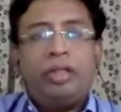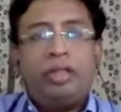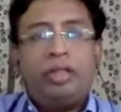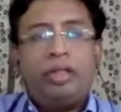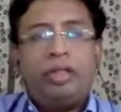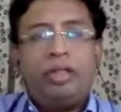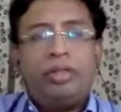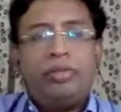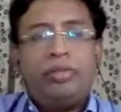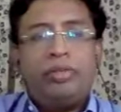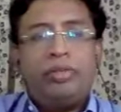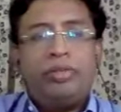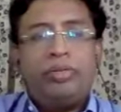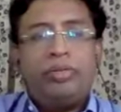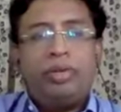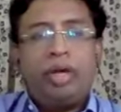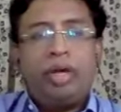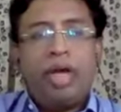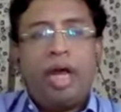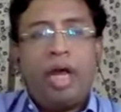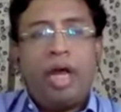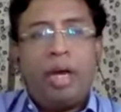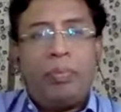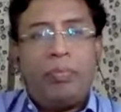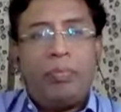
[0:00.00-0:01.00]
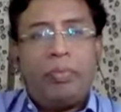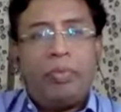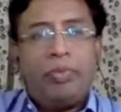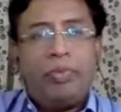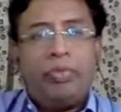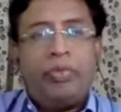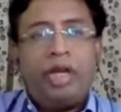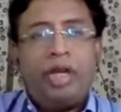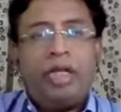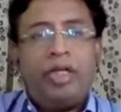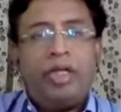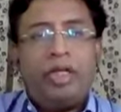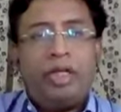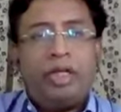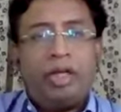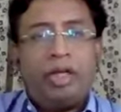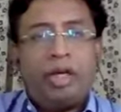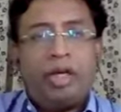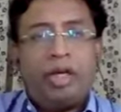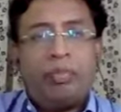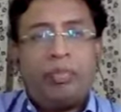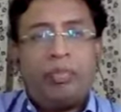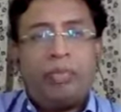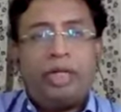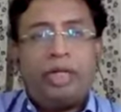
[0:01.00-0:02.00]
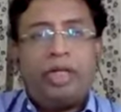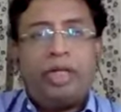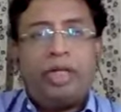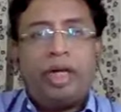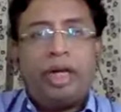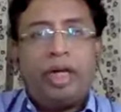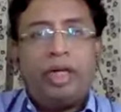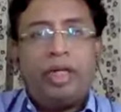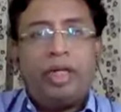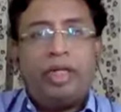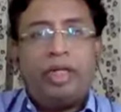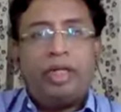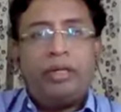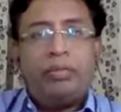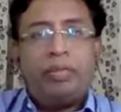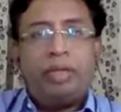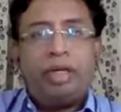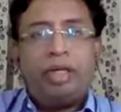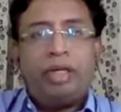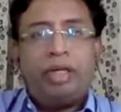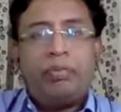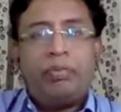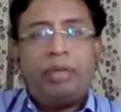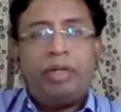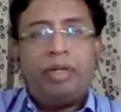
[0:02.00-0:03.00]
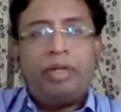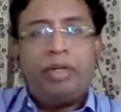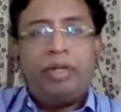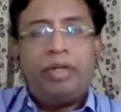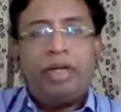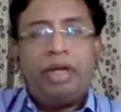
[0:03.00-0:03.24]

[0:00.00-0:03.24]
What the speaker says: as a corporate IT department,